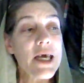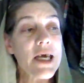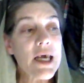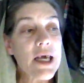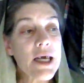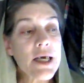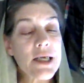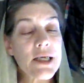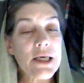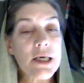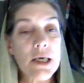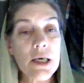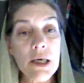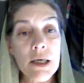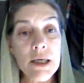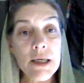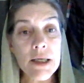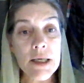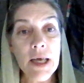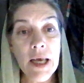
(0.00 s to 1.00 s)
it
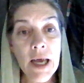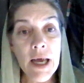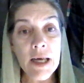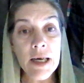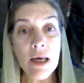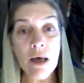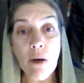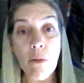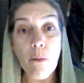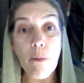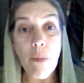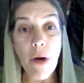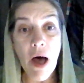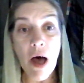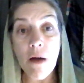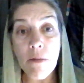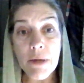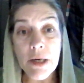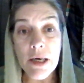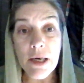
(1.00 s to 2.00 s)
is an
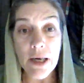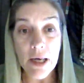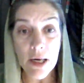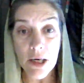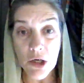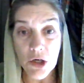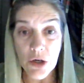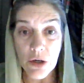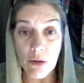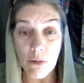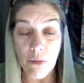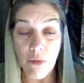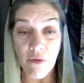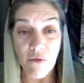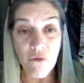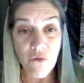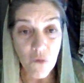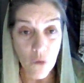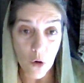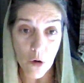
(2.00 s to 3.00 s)
abomination
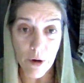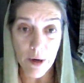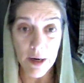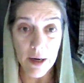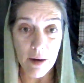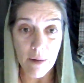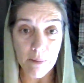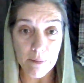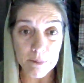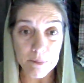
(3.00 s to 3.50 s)
before Him.